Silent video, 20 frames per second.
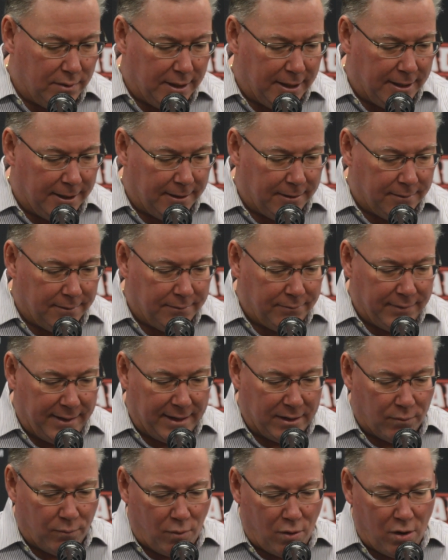We
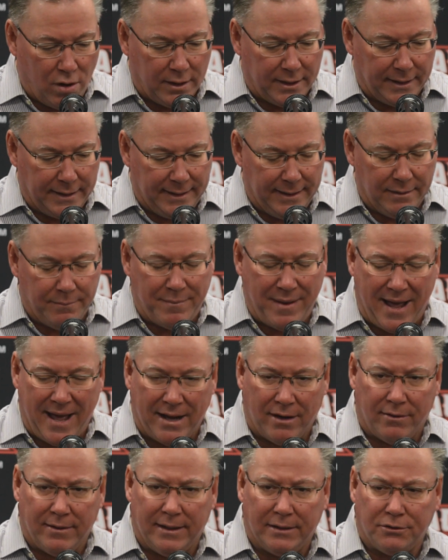had a walk and a hit
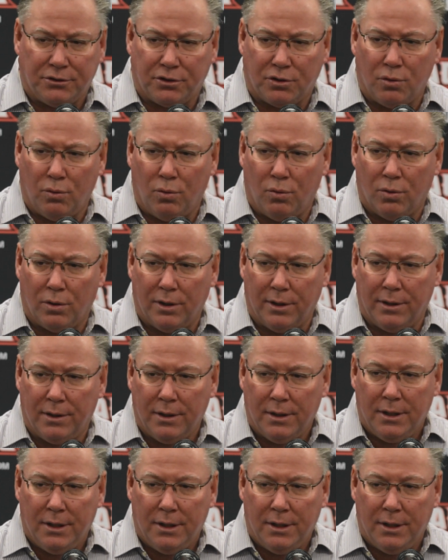batter that scored.